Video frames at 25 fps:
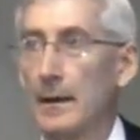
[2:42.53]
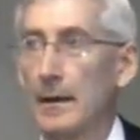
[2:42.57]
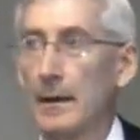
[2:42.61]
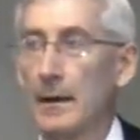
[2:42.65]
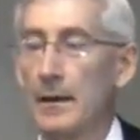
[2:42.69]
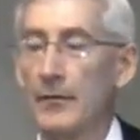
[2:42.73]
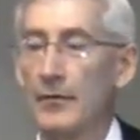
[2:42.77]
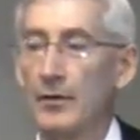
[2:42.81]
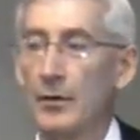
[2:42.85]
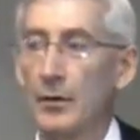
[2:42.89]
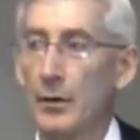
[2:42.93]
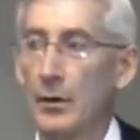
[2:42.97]

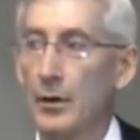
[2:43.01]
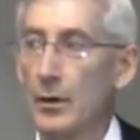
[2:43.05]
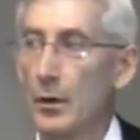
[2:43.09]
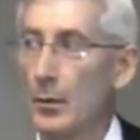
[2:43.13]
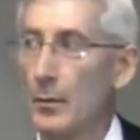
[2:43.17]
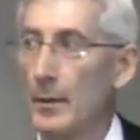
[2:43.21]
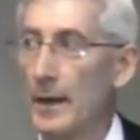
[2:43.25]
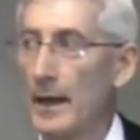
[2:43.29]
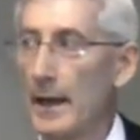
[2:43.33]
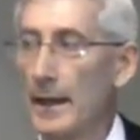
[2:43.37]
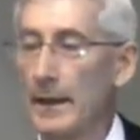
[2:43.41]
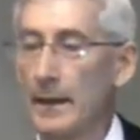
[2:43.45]
If you
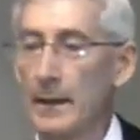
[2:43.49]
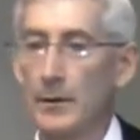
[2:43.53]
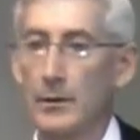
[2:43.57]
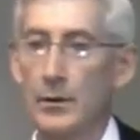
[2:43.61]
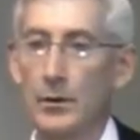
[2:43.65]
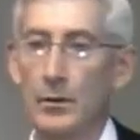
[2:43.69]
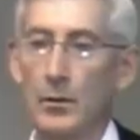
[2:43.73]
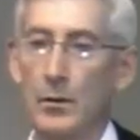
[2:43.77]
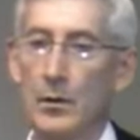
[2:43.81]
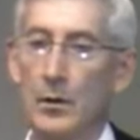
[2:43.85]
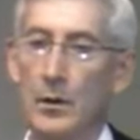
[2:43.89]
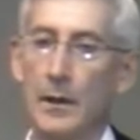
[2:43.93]
go back and
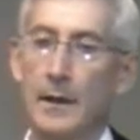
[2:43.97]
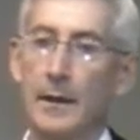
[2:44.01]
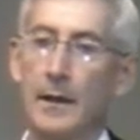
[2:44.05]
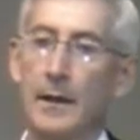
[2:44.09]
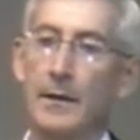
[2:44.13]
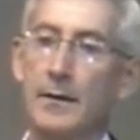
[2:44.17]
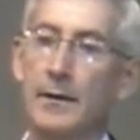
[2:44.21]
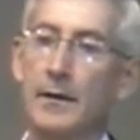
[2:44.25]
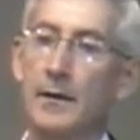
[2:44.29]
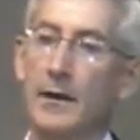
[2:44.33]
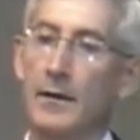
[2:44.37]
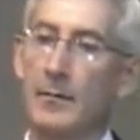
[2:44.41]
you look
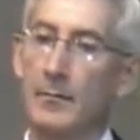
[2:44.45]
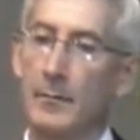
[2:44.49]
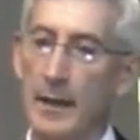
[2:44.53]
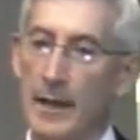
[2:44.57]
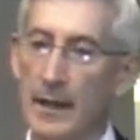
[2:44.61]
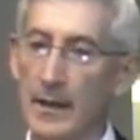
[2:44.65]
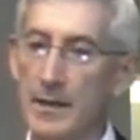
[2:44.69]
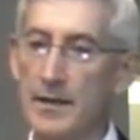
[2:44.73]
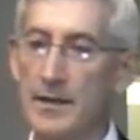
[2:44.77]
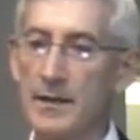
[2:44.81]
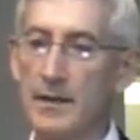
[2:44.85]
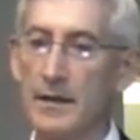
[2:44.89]
at the
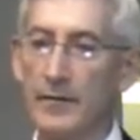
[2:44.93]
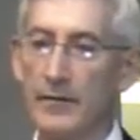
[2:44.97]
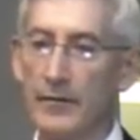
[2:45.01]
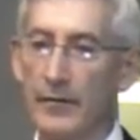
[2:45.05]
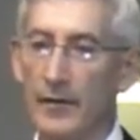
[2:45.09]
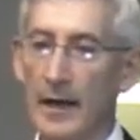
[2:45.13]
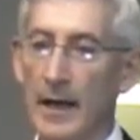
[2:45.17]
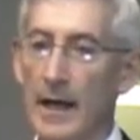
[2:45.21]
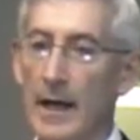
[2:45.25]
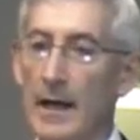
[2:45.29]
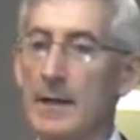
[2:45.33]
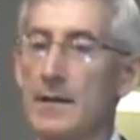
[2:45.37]
basic
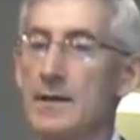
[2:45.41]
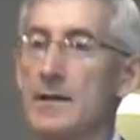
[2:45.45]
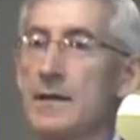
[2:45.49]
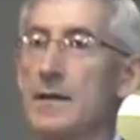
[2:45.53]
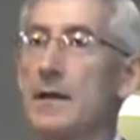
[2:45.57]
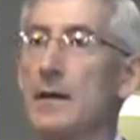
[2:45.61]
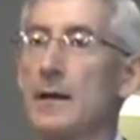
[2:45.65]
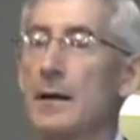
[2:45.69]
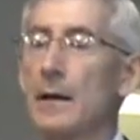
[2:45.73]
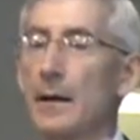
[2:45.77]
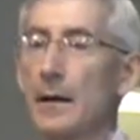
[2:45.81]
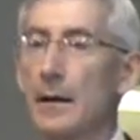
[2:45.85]
facts
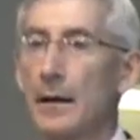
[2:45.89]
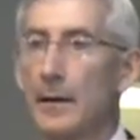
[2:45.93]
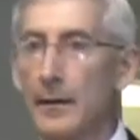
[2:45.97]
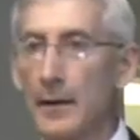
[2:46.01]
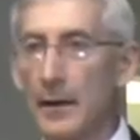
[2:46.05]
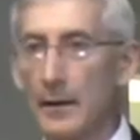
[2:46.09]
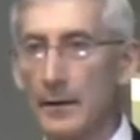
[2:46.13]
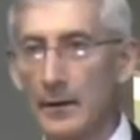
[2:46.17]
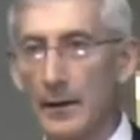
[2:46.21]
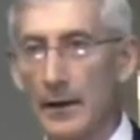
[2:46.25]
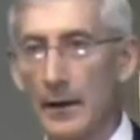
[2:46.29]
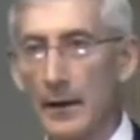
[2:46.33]

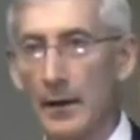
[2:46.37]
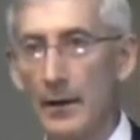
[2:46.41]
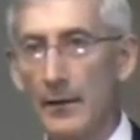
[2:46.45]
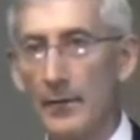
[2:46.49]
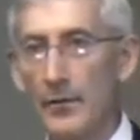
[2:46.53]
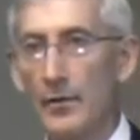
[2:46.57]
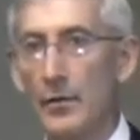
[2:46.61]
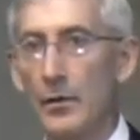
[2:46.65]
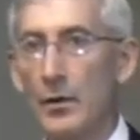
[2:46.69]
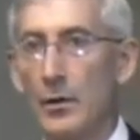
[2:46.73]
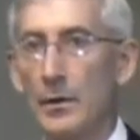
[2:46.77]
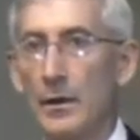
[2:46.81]
that they
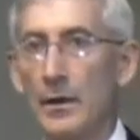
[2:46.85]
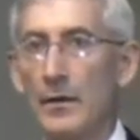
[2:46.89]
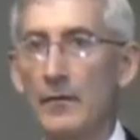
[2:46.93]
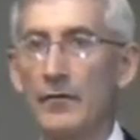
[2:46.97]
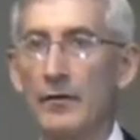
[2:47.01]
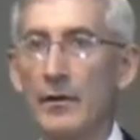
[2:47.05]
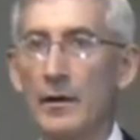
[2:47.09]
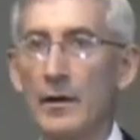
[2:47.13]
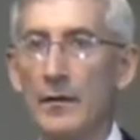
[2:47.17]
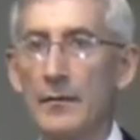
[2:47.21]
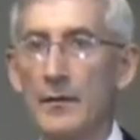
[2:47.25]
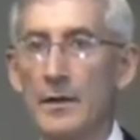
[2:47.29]
had thrown in
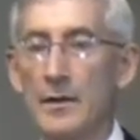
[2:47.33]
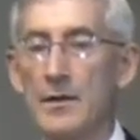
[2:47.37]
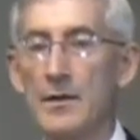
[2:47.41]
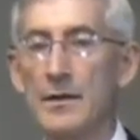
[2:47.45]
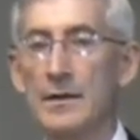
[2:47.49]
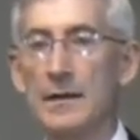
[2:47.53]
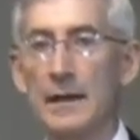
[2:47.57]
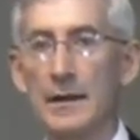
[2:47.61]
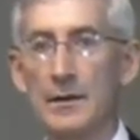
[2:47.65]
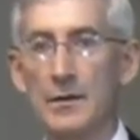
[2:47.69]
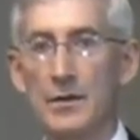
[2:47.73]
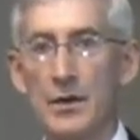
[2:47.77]
front of us,
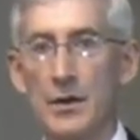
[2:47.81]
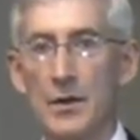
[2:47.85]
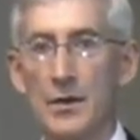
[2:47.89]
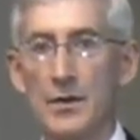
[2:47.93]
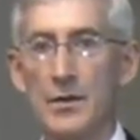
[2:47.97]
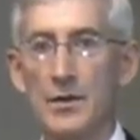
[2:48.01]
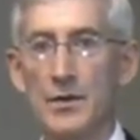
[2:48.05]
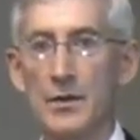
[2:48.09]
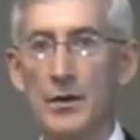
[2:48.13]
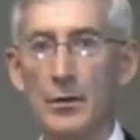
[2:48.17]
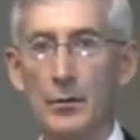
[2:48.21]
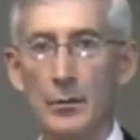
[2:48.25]
they
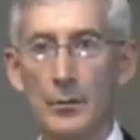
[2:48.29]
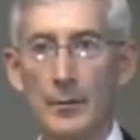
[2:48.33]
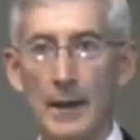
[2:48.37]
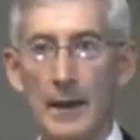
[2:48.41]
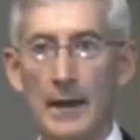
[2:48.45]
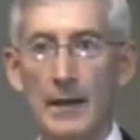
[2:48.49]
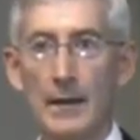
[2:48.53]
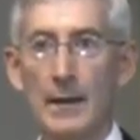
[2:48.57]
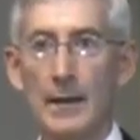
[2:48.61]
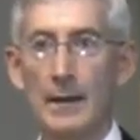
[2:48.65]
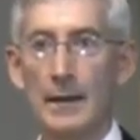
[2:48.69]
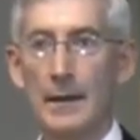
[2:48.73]
just don't
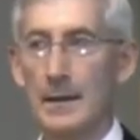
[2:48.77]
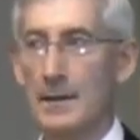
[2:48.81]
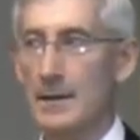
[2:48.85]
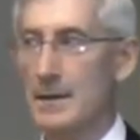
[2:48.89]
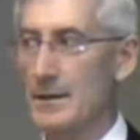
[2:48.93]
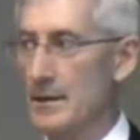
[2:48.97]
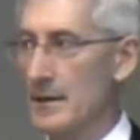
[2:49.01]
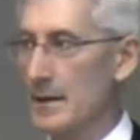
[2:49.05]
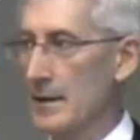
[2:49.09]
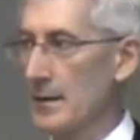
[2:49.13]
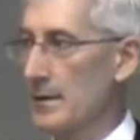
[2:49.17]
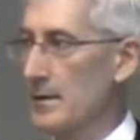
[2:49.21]
make any
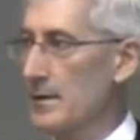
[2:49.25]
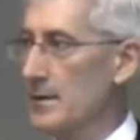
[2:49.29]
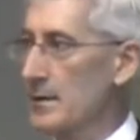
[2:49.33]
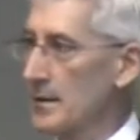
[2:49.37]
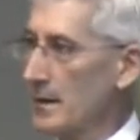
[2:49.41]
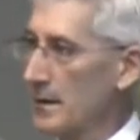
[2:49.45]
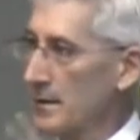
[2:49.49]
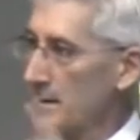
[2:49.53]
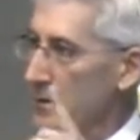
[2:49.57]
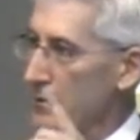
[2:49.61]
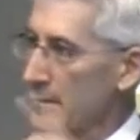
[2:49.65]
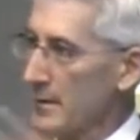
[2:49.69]
sense.
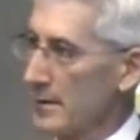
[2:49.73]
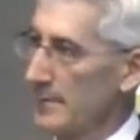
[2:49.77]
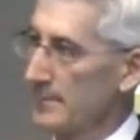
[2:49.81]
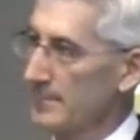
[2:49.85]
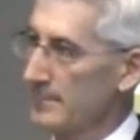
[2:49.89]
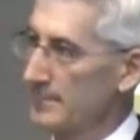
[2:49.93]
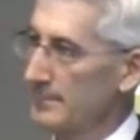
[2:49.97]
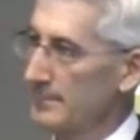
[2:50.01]
Yes, sir.